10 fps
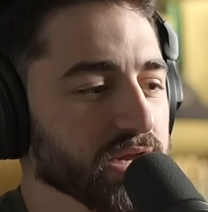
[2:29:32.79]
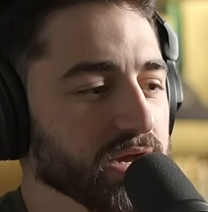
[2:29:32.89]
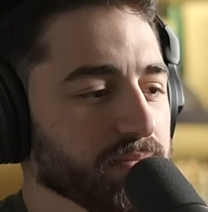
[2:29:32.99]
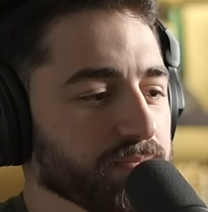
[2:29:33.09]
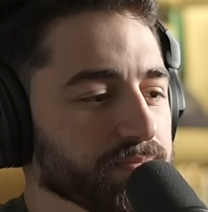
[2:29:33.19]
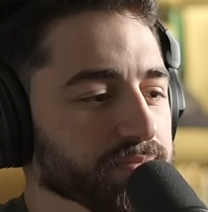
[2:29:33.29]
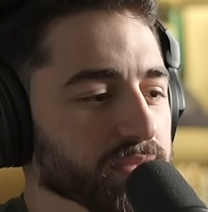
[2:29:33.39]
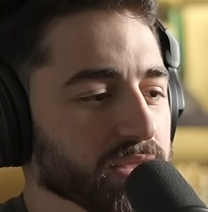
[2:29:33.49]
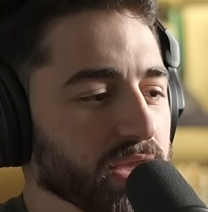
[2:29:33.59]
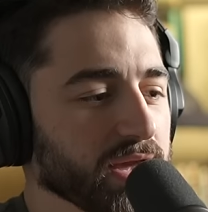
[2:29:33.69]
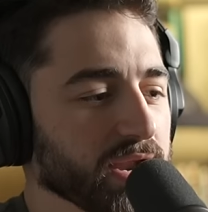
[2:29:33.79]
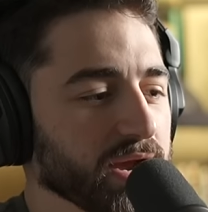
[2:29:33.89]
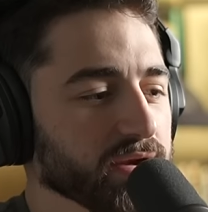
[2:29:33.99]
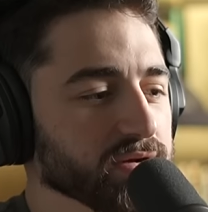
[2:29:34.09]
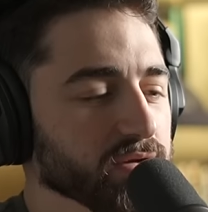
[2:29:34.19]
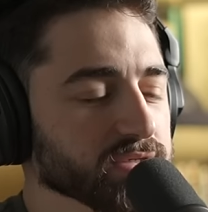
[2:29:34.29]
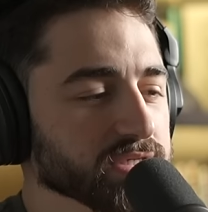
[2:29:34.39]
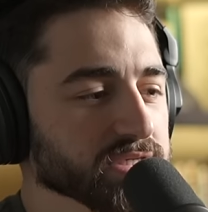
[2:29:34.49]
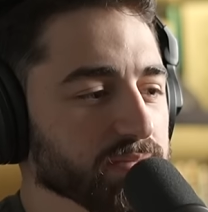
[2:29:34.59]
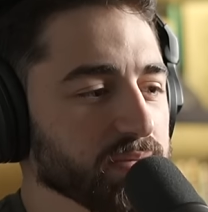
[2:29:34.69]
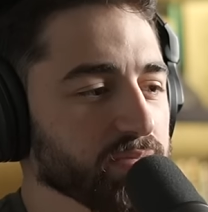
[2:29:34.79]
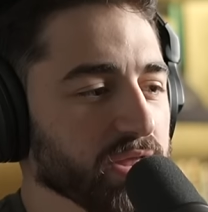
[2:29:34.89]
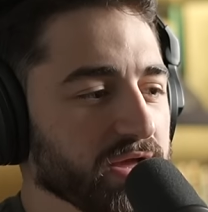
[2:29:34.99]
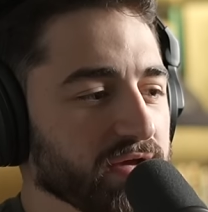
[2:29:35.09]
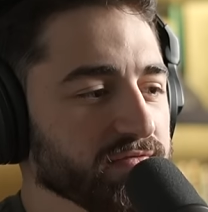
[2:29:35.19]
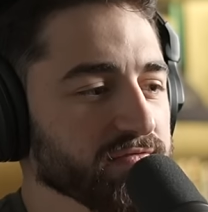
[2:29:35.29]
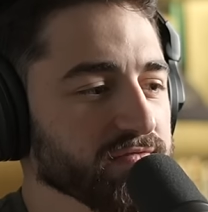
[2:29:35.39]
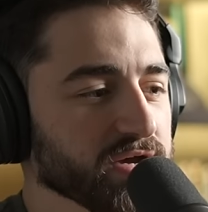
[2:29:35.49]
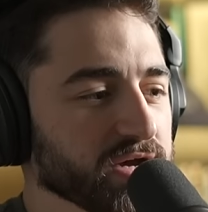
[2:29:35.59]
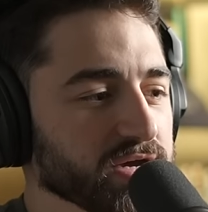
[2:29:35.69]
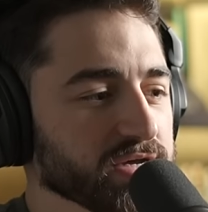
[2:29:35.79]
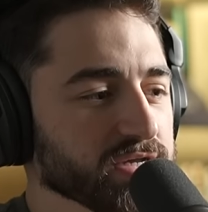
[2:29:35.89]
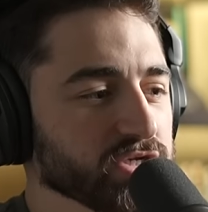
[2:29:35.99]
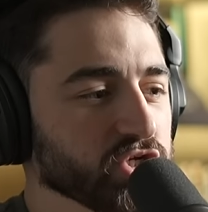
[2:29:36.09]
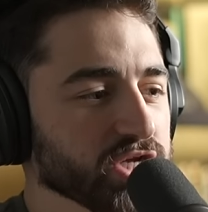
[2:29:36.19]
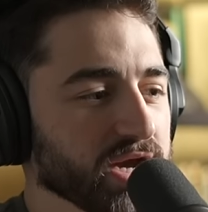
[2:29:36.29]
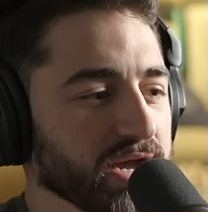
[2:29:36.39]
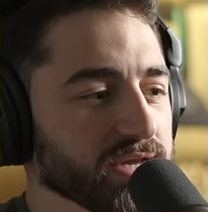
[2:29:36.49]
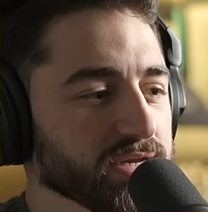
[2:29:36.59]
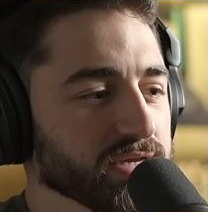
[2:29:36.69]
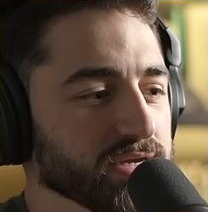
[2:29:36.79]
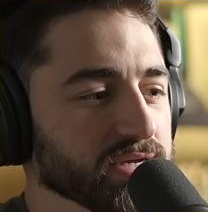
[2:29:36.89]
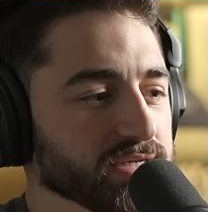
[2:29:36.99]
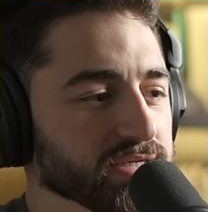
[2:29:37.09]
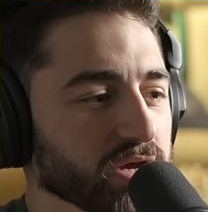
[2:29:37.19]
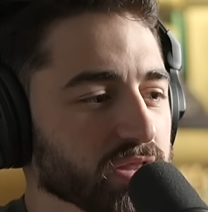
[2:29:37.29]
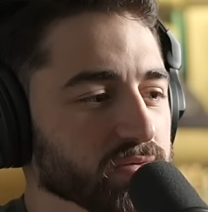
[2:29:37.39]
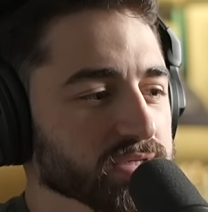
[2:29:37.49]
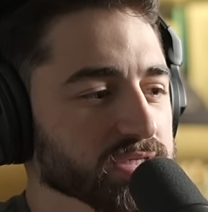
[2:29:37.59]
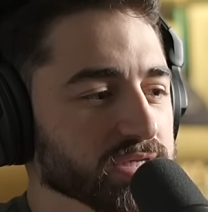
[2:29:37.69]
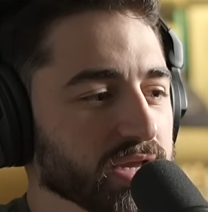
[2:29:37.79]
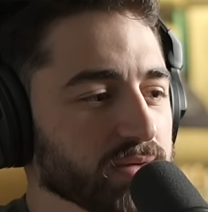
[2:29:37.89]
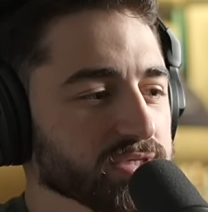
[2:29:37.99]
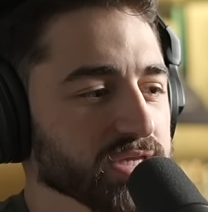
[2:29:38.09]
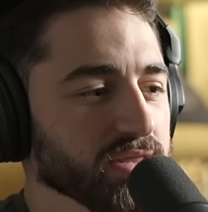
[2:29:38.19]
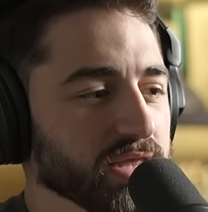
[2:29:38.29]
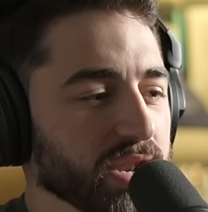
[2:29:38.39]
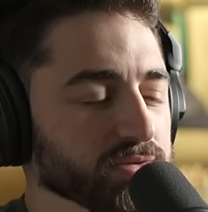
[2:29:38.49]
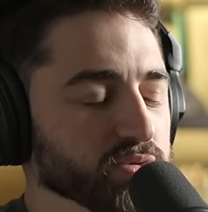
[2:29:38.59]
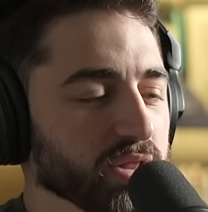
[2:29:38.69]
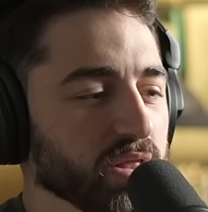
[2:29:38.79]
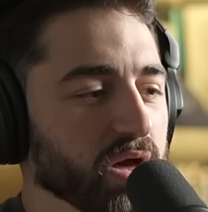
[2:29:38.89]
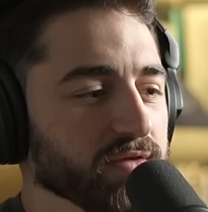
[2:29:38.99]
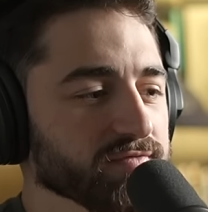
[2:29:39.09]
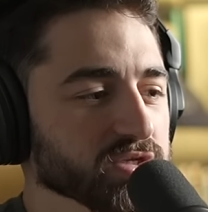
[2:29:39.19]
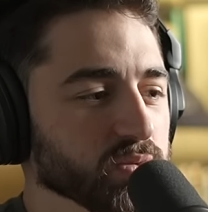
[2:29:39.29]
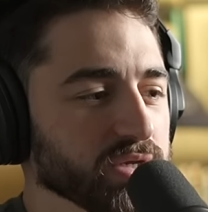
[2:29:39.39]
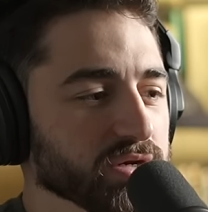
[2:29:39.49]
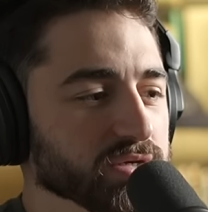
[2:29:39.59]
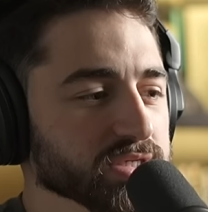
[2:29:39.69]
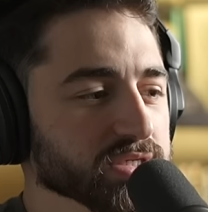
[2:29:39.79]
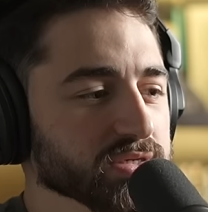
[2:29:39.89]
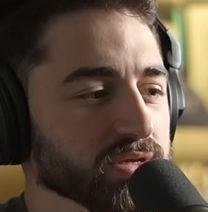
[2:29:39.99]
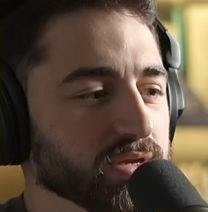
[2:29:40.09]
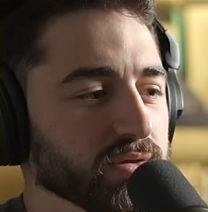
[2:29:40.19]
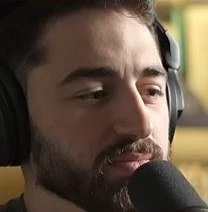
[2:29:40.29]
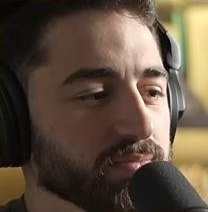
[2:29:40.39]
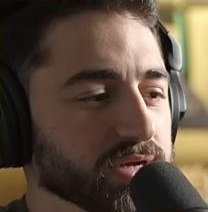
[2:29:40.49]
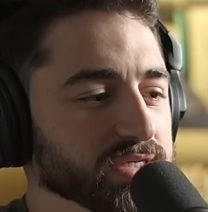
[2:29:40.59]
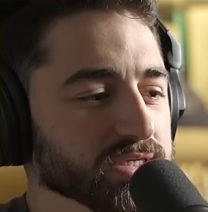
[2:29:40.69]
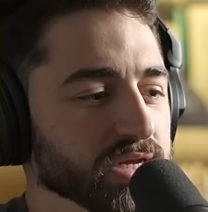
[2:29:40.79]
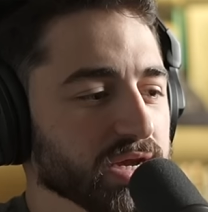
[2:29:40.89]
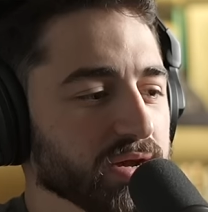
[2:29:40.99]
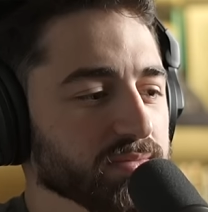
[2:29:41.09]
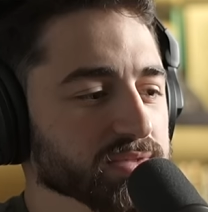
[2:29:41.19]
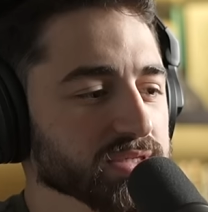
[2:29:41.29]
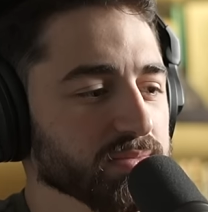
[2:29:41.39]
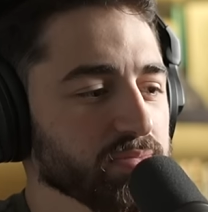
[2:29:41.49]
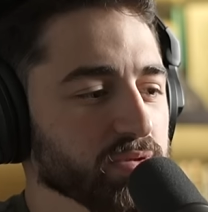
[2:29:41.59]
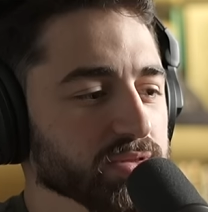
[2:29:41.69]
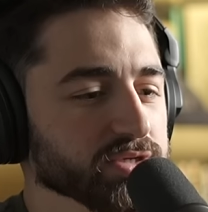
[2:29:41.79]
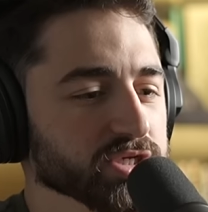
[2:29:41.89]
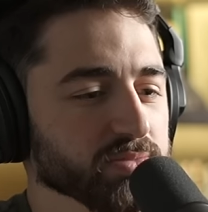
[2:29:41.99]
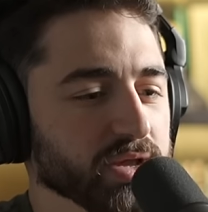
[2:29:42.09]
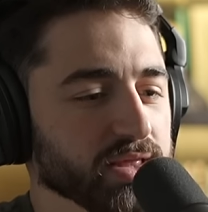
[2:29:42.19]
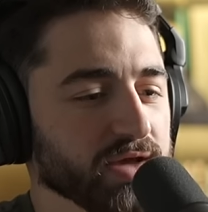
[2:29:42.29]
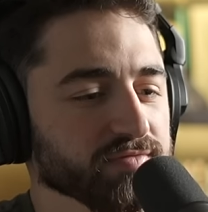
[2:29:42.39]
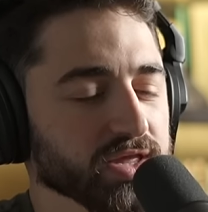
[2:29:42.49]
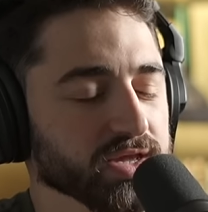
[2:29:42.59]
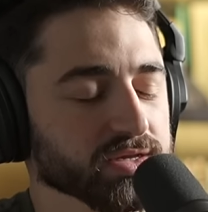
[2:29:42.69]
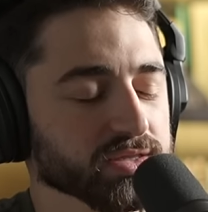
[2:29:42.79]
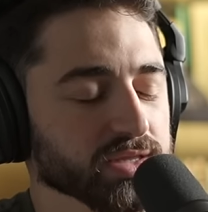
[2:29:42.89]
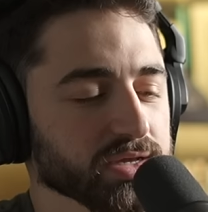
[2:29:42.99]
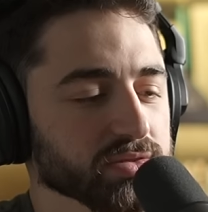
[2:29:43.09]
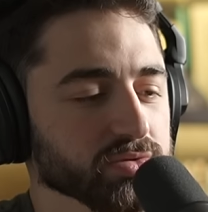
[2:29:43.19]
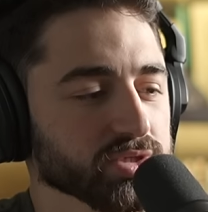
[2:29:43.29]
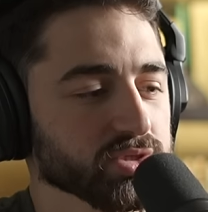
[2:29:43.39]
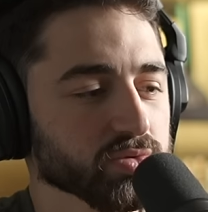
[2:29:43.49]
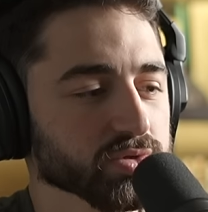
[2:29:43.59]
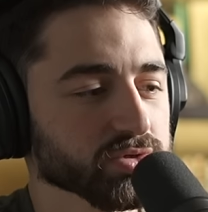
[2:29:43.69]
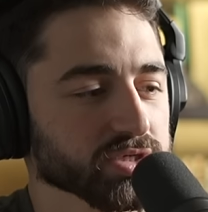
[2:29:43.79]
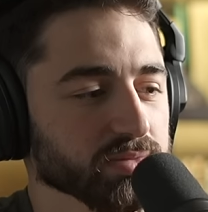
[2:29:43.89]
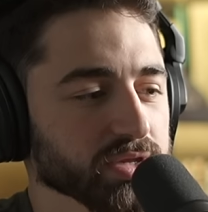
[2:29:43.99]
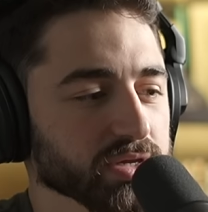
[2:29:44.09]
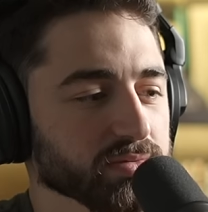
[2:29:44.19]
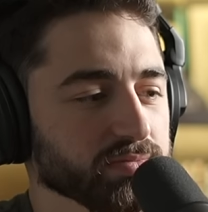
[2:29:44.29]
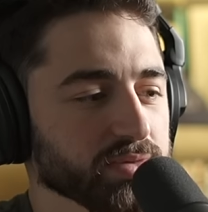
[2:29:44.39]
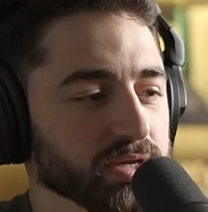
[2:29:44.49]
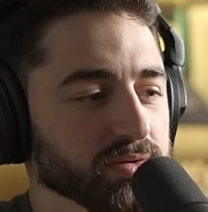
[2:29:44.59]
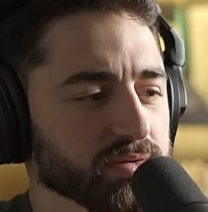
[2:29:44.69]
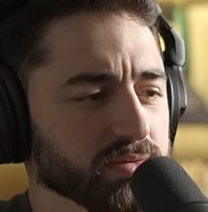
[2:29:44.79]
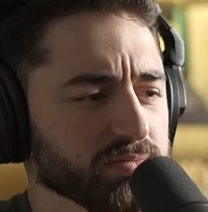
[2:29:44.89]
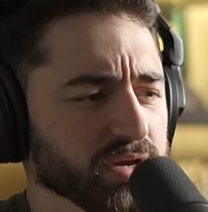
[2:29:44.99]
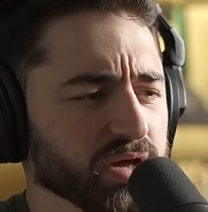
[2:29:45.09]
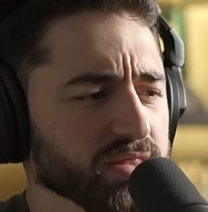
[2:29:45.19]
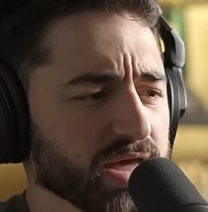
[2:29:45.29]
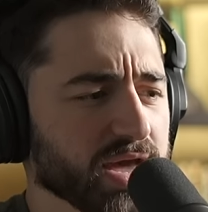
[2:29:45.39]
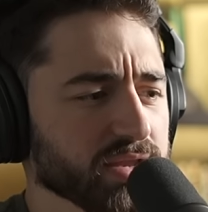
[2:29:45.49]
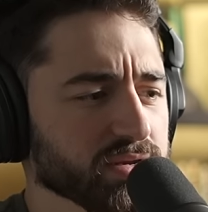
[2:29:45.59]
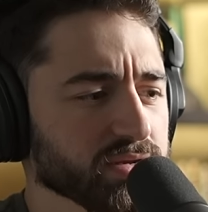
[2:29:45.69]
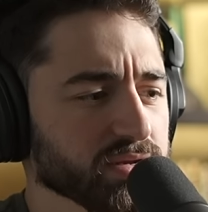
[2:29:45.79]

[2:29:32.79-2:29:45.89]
um, at higher doses, some people have uh, a GI uh, intolerance. I would say that happens with a lot of sweeteners. Yeah. But um, some people just might have like like loose stools or something. Mm -hmm. But beyond that,